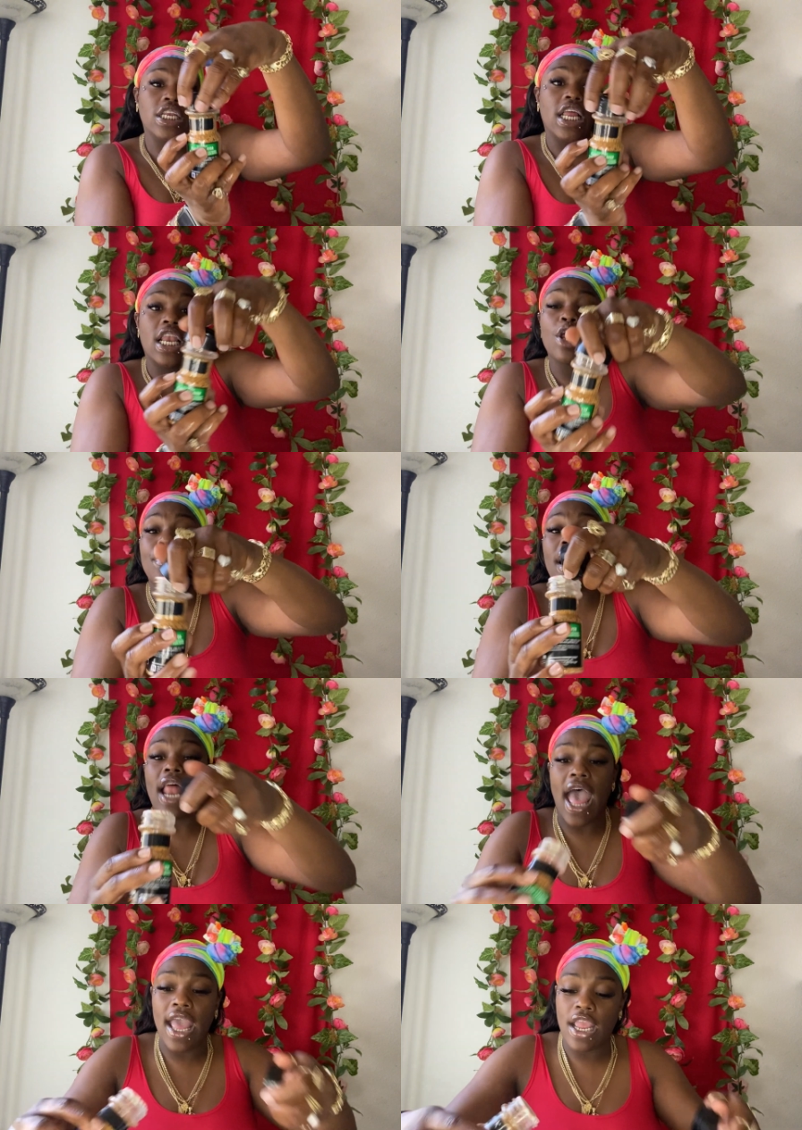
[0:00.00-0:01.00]
You need a little bit of
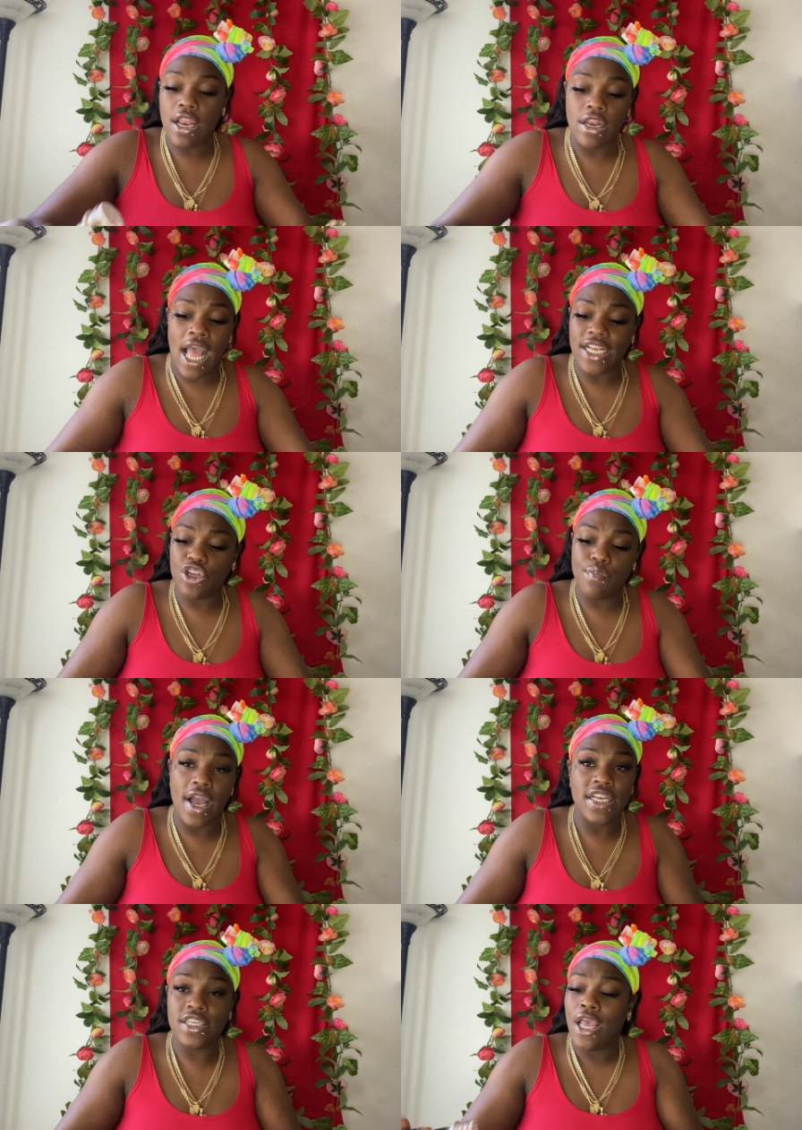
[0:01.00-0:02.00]
that. You know, not too
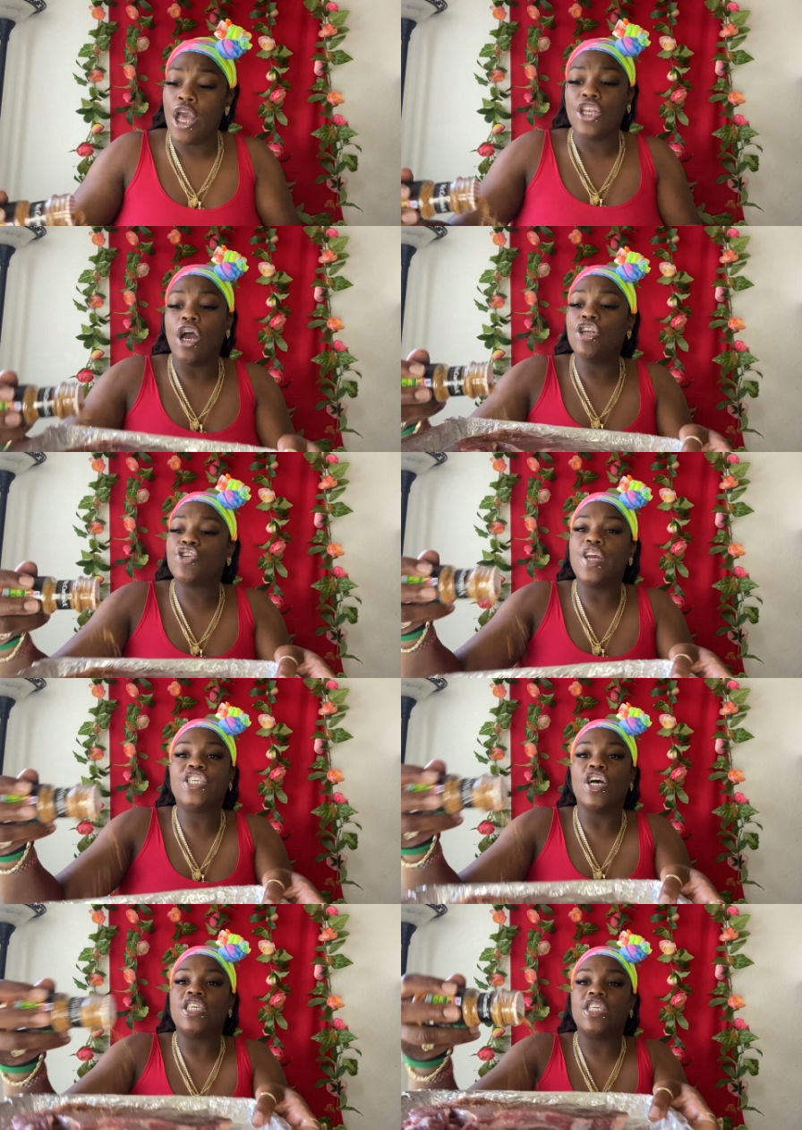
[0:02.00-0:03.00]
much. Don't
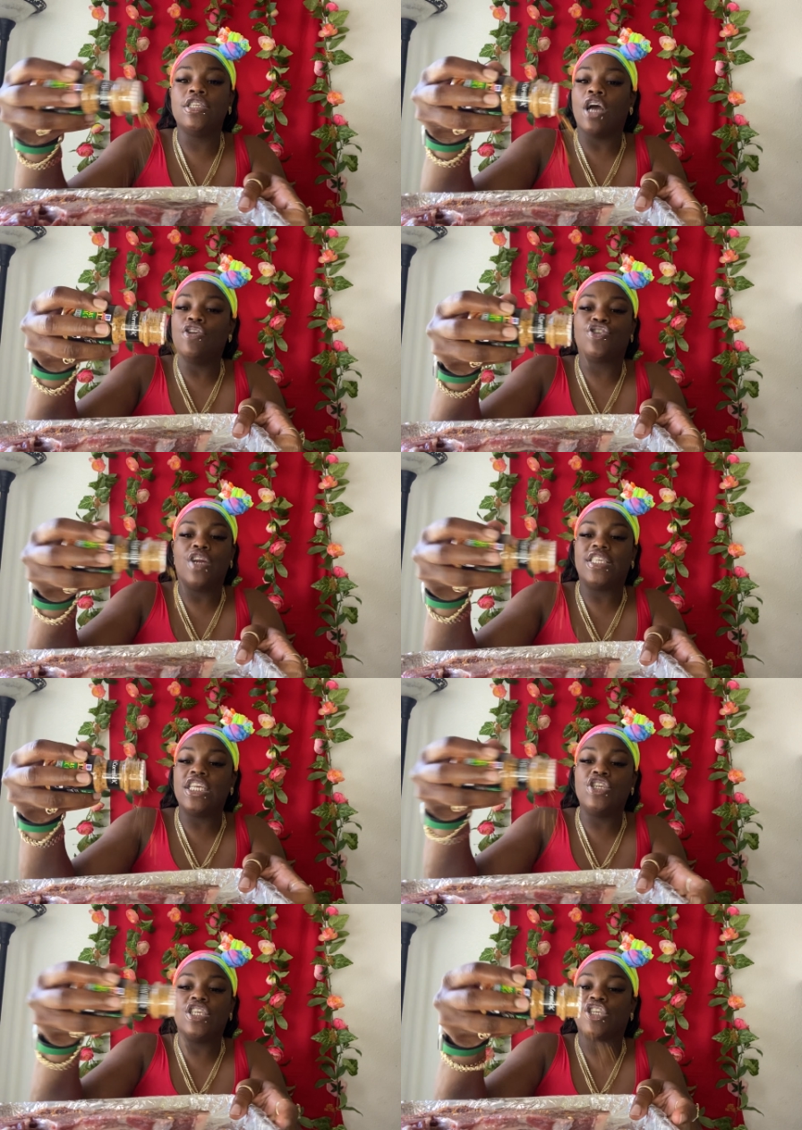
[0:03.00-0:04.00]
drink your. don't drink
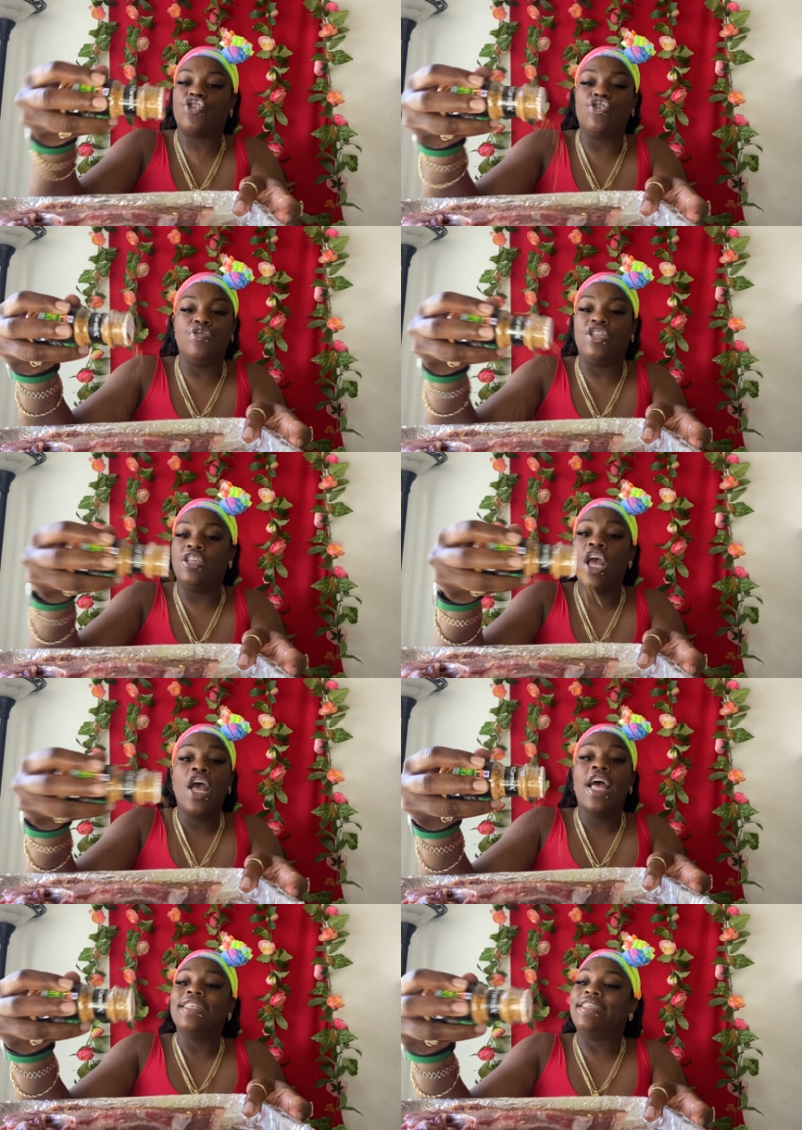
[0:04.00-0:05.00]
it. You just
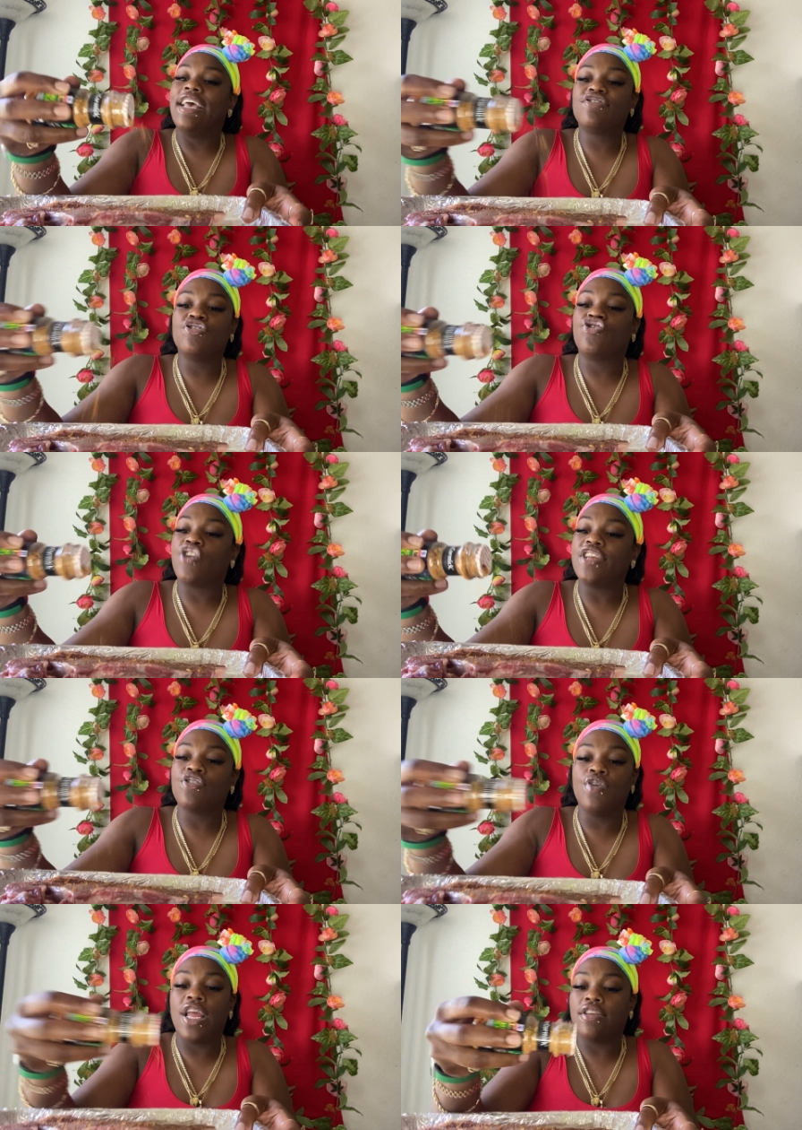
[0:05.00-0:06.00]
dizzle
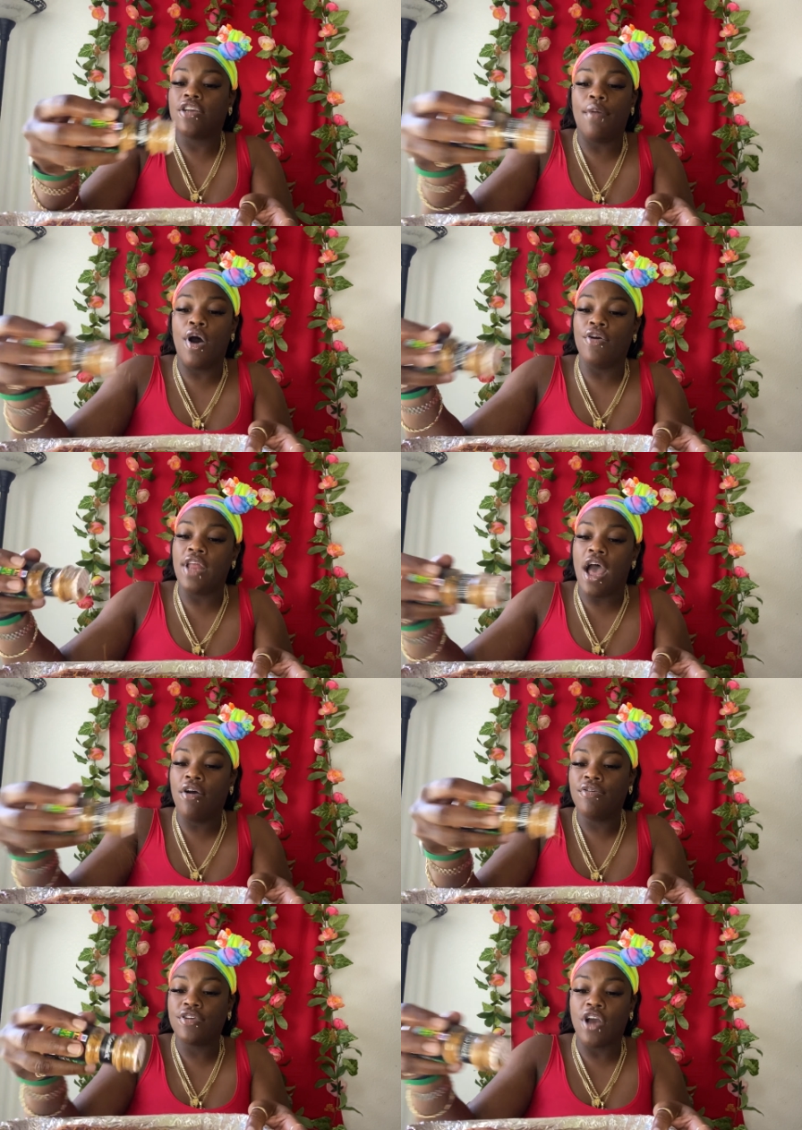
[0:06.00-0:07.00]
drizzle and come on
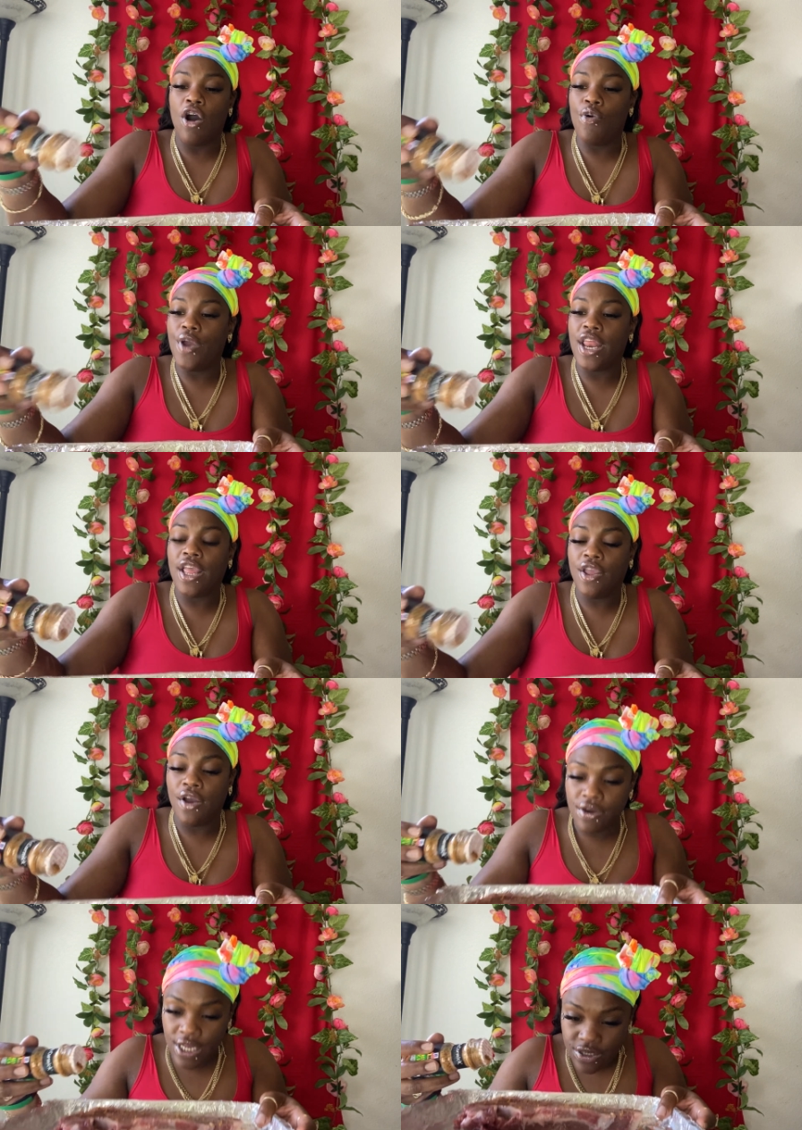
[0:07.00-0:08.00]
now. Go on with it. You
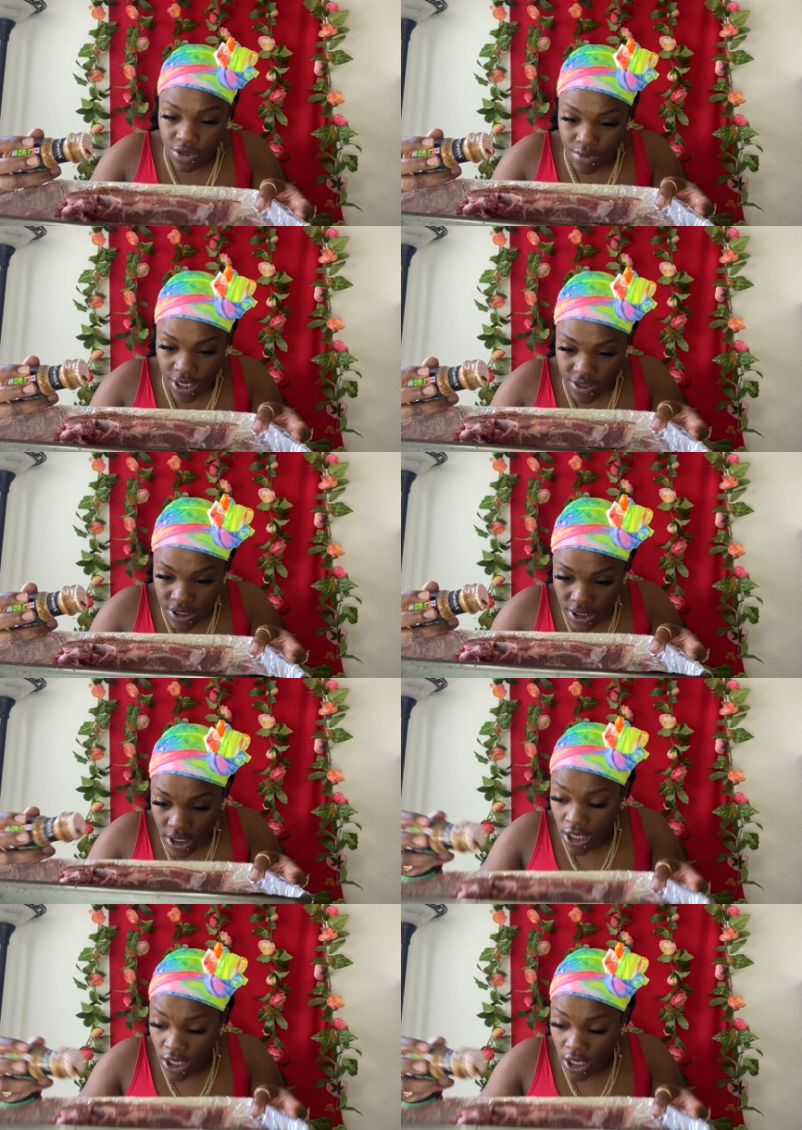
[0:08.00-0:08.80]
don't need too much.